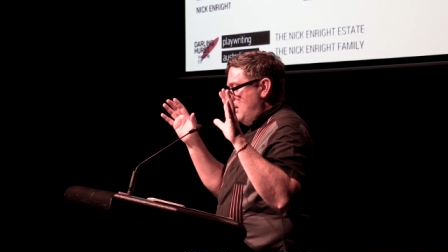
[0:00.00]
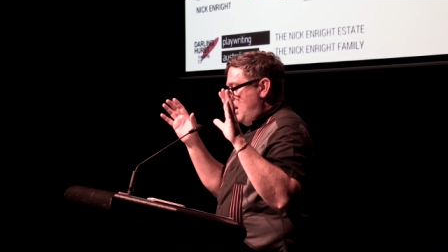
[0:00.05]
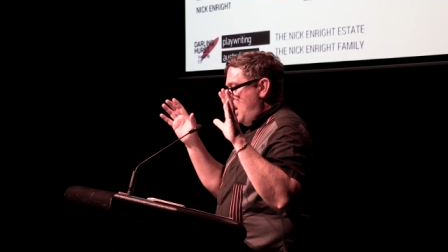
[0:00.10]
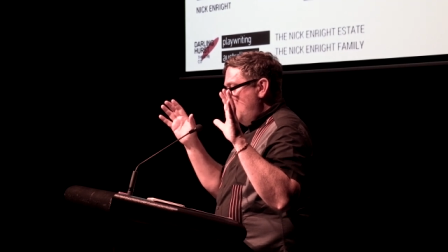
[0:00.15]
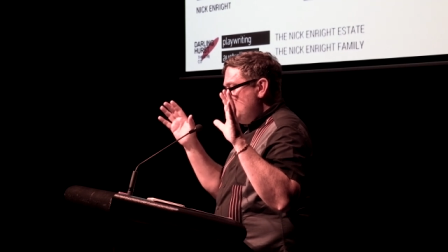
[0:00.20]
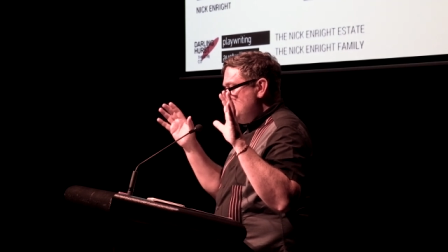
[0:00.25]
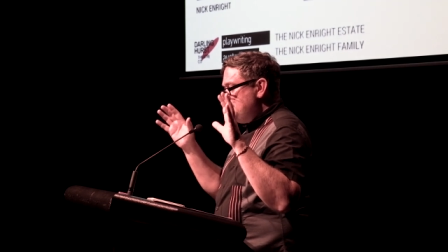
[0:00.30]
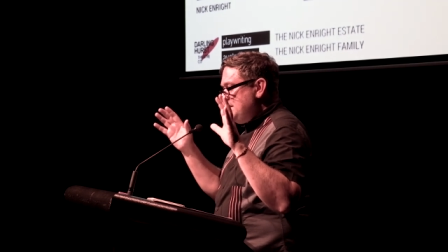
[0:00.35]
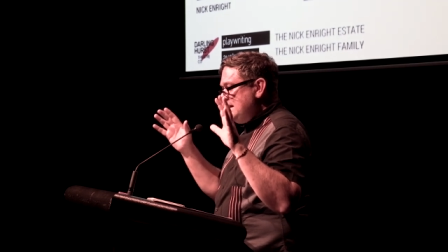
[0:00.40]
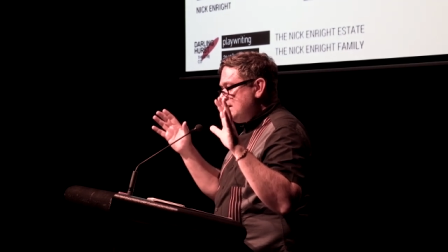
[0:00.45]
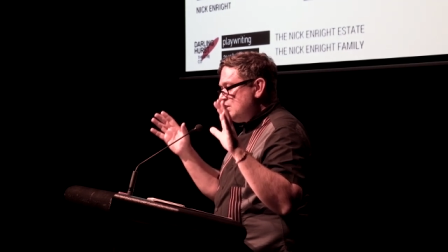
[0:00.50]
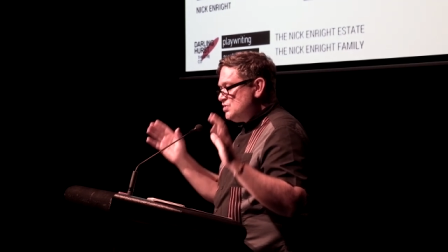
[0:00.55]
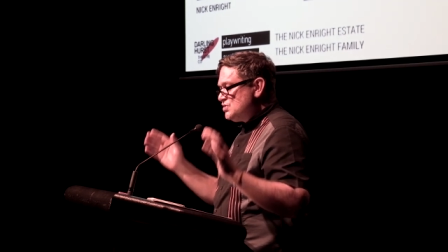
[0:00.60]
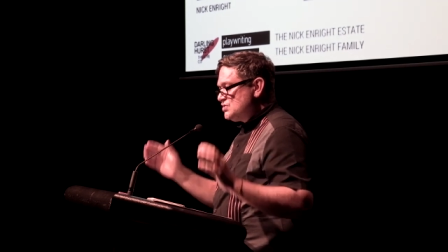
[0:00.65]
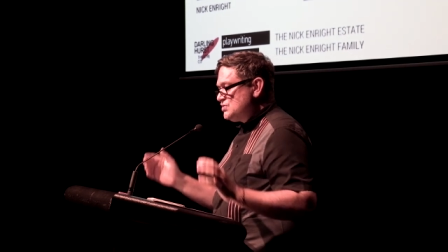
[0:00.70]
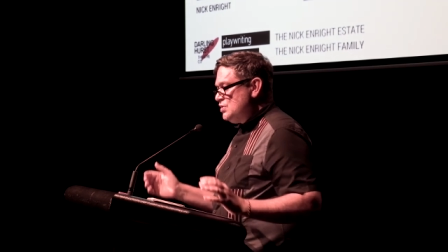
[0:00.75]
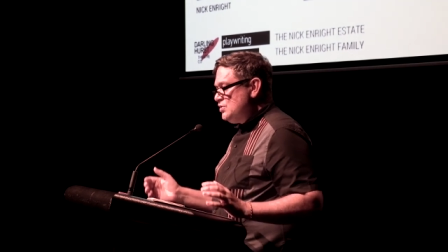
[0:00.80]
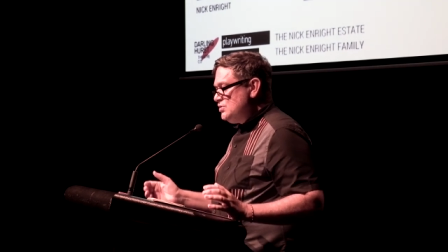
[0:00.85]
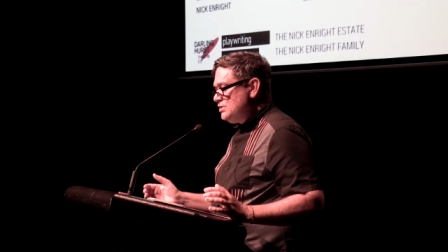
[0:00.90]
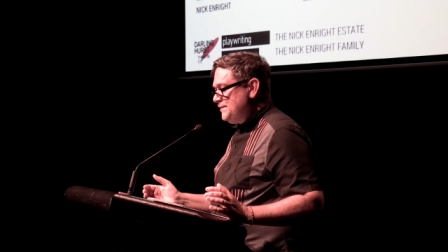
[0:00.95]
I would be
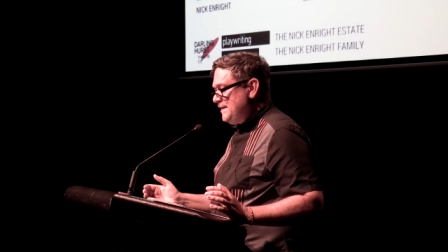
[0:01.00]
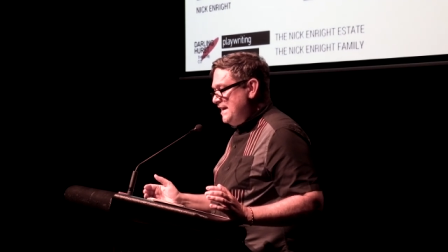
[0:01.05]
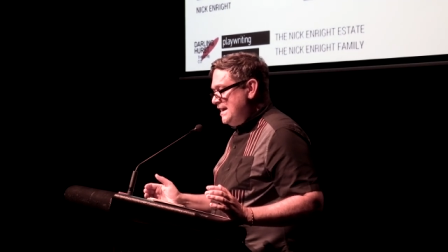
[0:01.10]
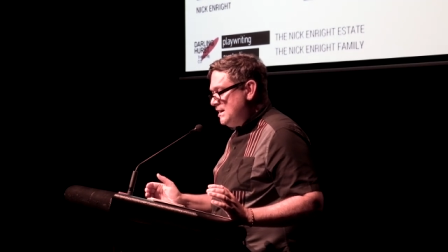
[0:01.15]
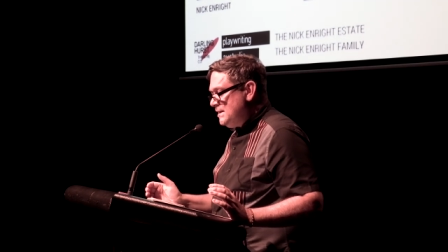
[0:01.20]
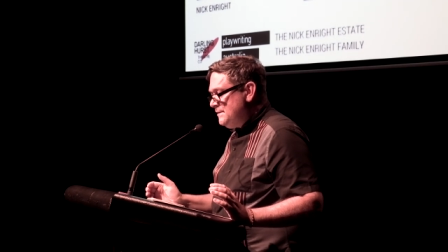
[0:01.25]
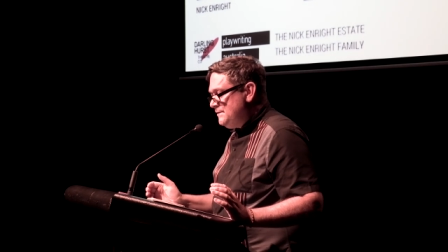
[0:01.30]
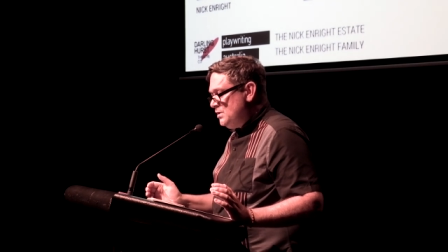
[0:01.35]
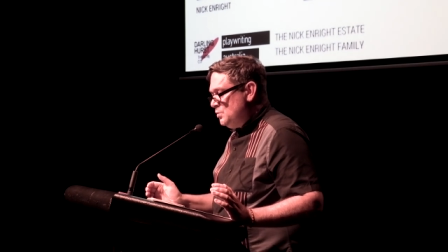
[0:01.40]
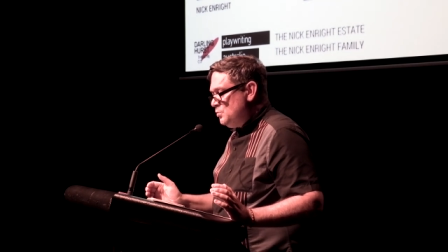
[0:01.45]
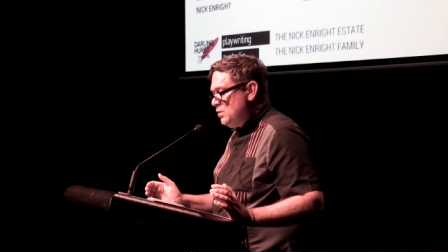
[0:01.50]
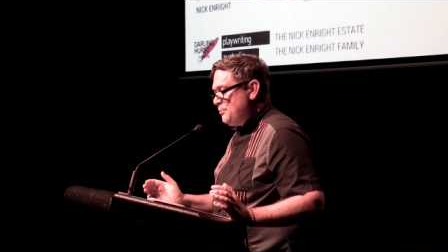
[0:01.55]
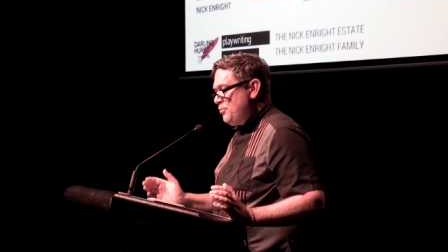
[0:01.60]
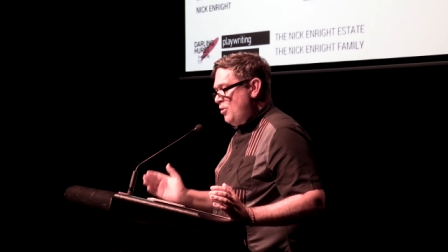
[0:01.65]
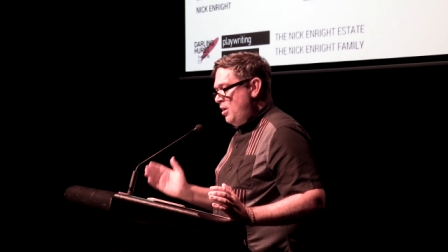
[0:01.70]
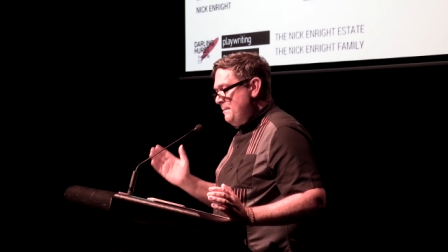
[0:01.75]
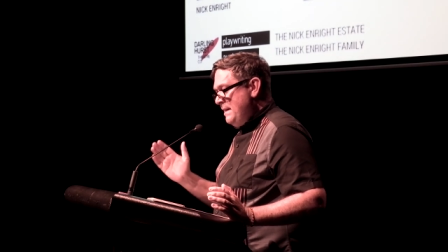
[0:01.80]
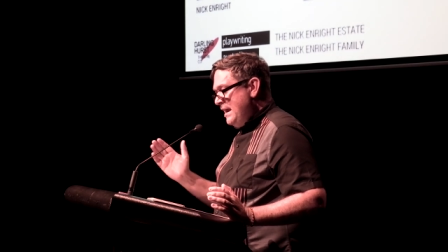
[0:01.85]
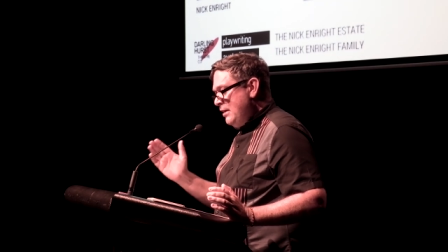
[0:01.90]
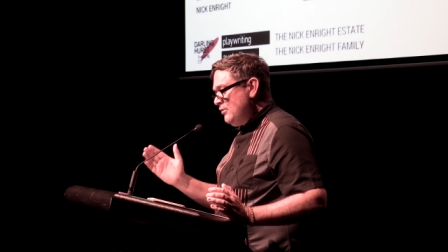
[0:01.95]
concerned if any of you were
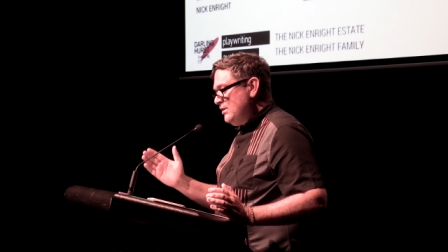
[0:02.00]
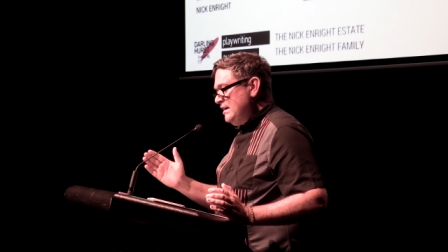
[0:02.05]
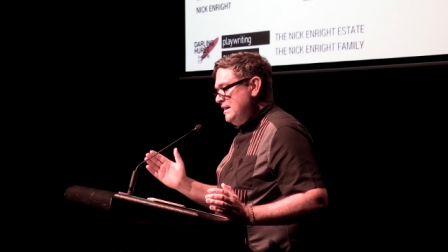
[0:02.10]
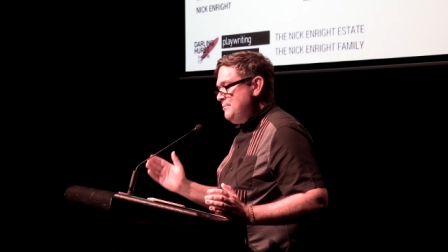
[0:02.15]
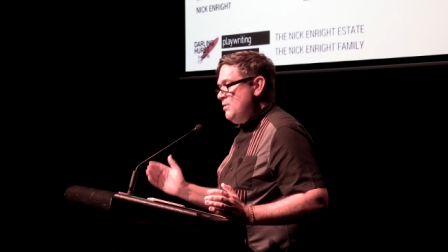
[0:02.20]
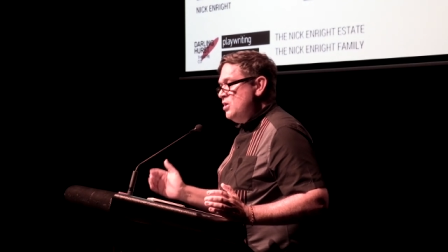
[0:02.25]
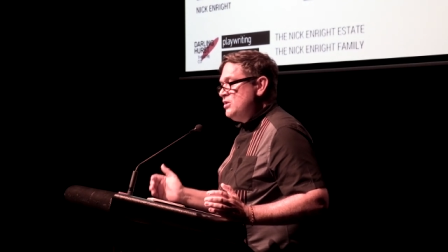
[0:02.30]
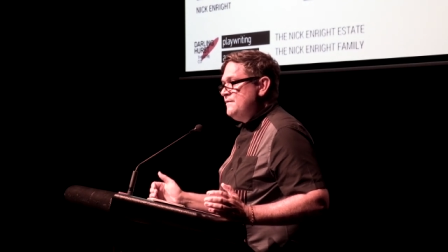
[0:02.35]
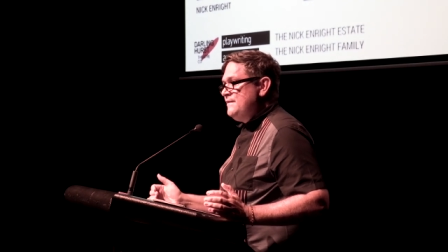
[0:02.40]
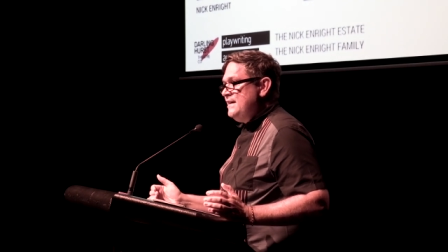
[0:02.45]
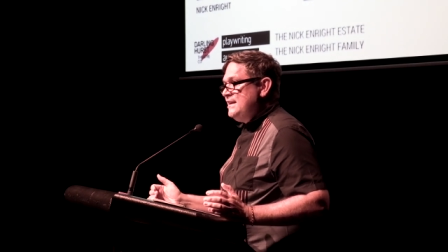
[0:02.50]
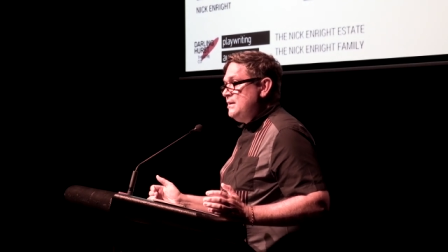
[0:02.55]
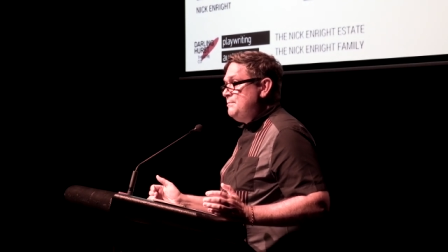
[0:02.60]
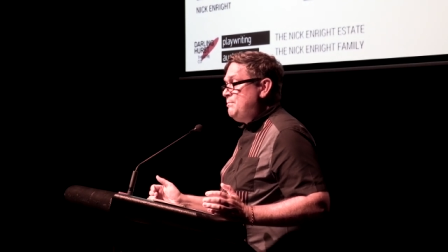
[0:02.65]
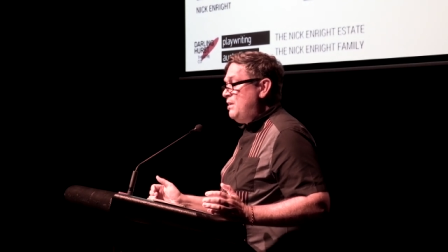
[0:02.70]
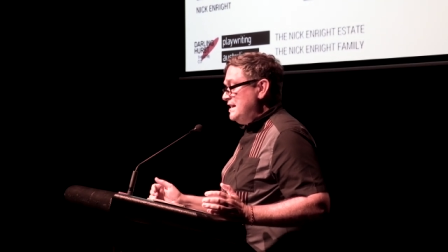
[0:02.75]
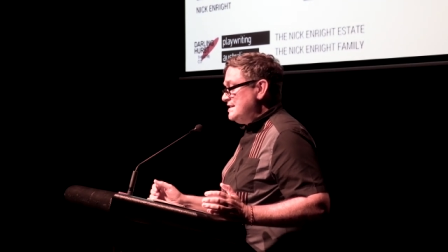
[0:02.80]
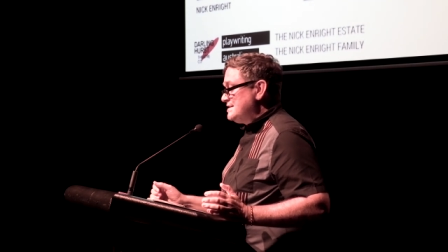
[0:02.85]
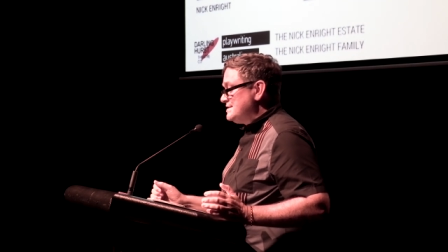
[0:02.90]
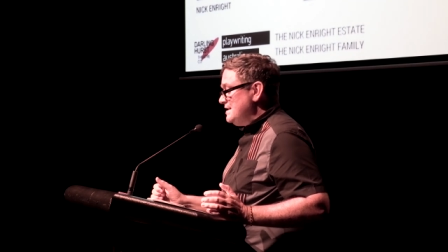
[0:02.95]
primarily
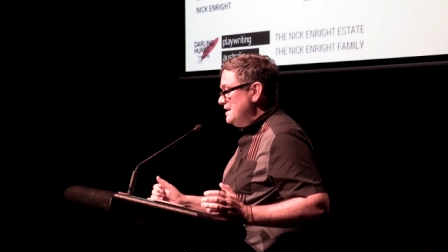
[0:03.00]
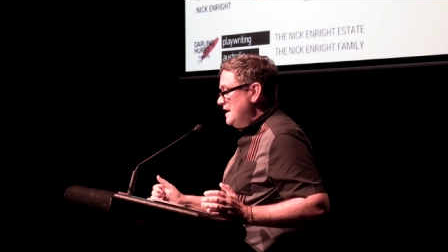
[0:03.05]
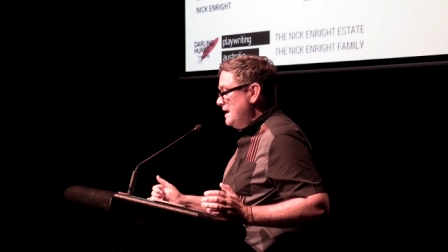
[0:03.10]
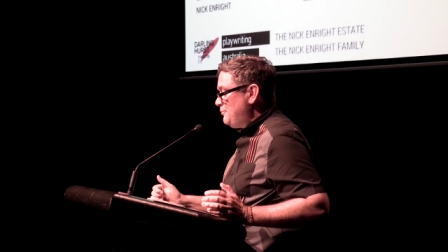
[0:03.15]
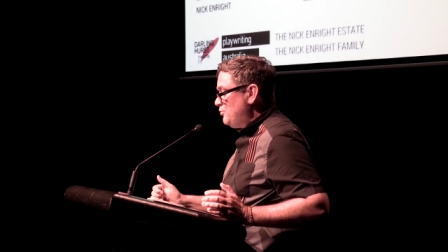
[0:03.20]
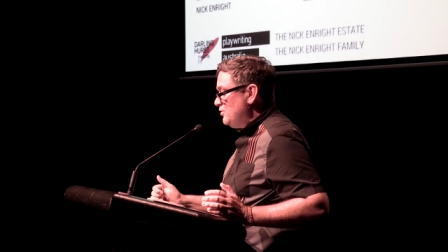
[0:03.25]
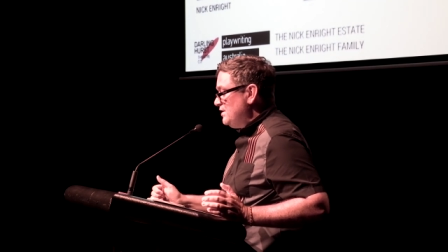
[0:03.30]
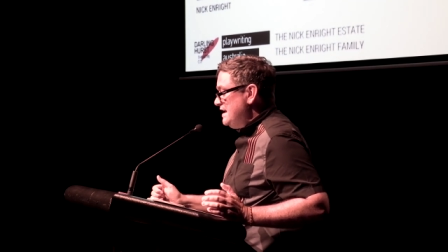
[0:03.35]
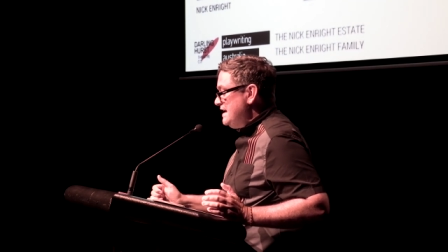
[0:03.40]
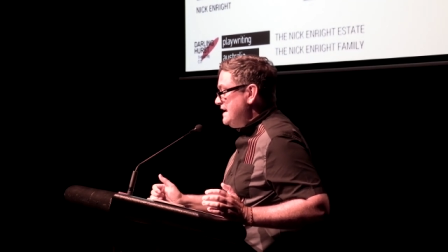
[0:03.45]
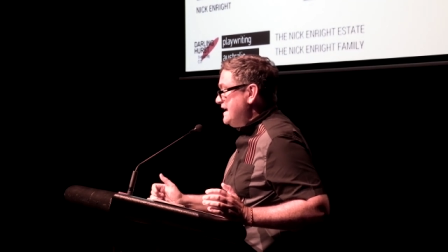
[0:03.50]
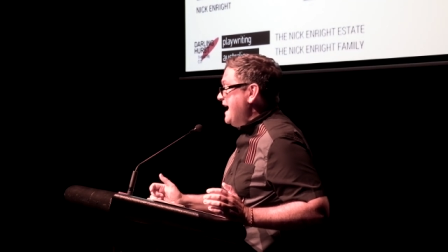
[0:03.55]
motivated by celebrity,